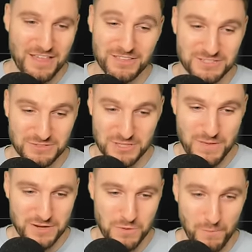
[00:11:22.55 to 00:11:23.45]
This was the
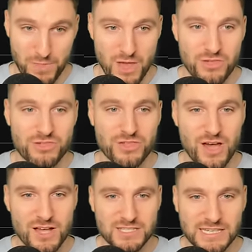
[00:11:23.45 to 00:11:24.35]
big one.
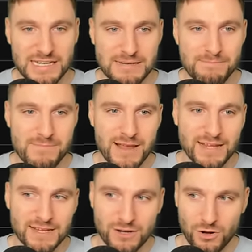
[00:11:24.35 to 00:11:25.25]
thirteen
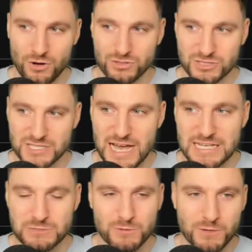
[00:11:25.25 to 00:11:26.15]
million longs
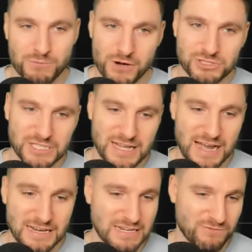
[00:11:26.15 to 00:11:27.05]
as we're approaching that
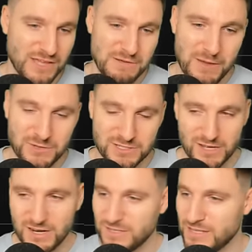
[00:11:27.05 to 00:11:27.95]
anchored V WAP. You're
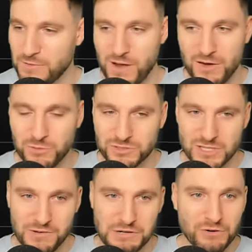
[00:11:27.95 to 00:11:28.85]
starting to think, wow, what's
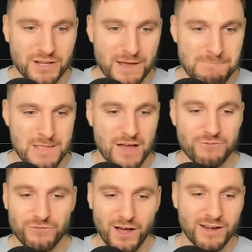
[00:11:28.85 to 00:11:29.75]
going on here?
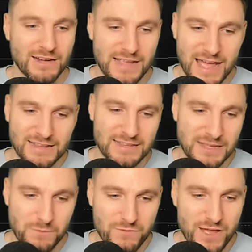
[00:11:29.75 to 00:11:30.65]
Finally
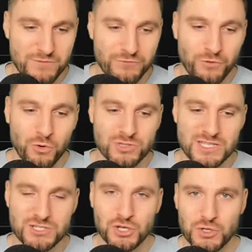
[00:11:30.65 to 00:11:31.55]
ending with a
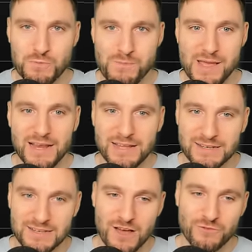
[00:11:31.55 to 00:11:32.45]
forty-two
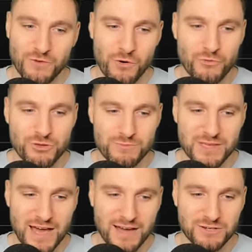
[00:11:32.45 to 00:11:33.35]
million volume
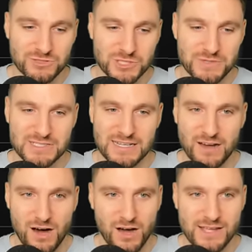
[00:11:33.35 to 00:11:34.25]
candle. So we're seeing
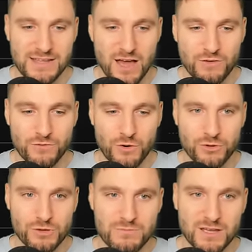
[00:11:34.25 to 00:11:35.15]
high
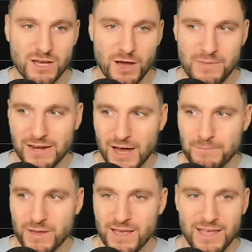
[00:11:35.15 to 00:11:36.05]
volume coming
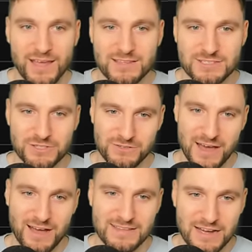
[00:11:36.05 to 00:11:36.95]
up into
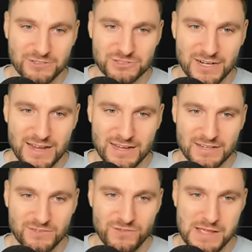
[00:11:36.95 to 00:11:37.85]
that downtrend
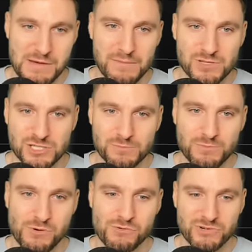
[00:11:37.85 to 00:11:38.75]
anchored V WAP, the
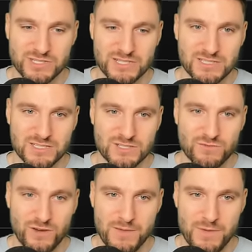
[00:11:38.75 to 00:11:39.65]
support resistance
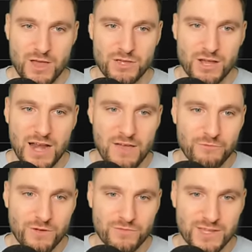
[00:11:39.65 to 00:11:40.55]
flip. You're
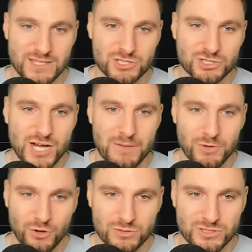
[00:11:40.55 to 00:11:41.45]
left with these trap
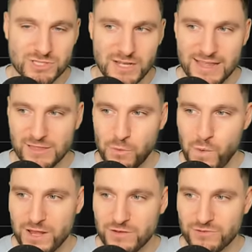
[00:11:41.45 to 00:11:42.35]
longs in the
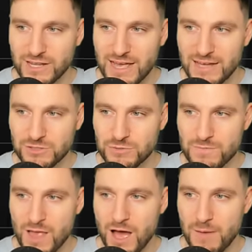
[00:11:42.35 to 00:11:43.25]
wick of the candle
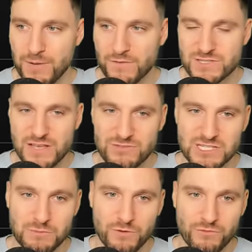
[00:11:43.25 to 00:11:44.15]
above
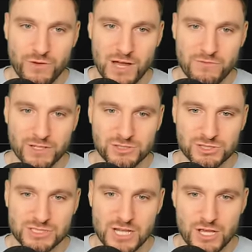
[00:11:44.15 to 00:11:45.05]
seventy-one five
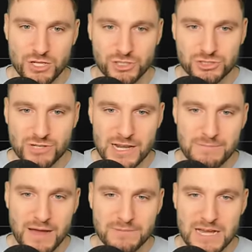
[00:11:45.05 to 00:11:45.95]
hundred. You're trading
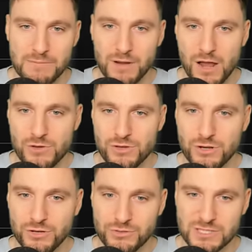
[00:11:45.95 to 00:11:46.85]
back down below. You
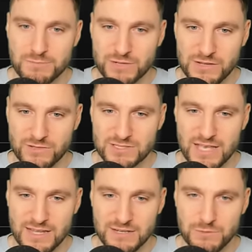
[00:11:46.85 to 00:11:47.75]
lose the previous
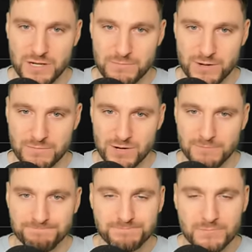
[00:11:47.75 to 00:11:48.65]
day equilibrium,
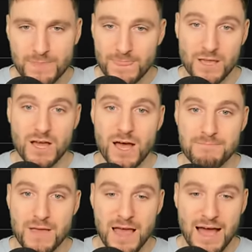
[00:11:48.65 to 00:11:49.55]
right?
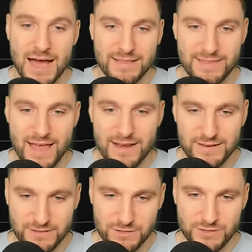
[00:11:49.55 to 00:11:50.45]
Um, and
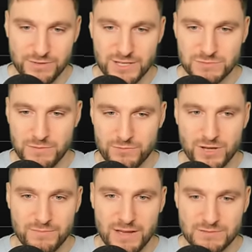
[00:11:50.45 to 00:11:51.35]
then, you know, that's where we've
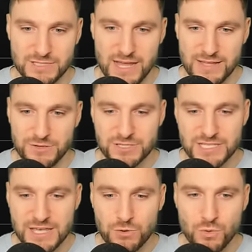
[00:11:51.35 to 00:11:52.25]
come down today. And you can
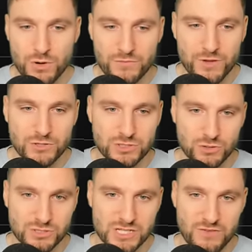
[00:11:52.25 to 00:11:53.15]
see all of those
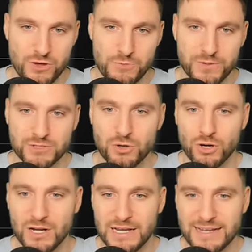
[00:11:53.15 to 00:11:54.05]
longs that have opened got
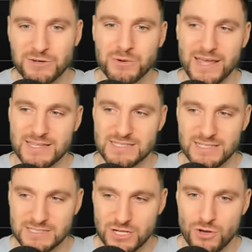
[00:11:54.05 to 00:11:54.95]

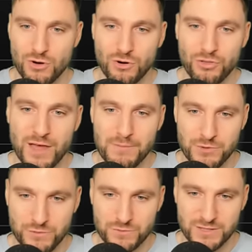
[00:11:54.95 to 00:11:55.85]
liquidated on that
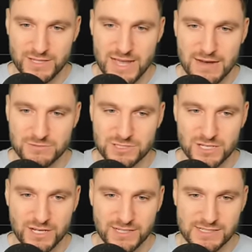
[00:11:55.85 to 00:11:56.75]
move to the
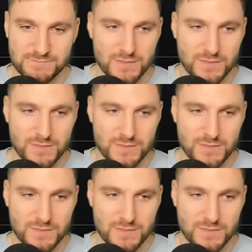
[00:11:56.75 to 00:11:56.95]
downside.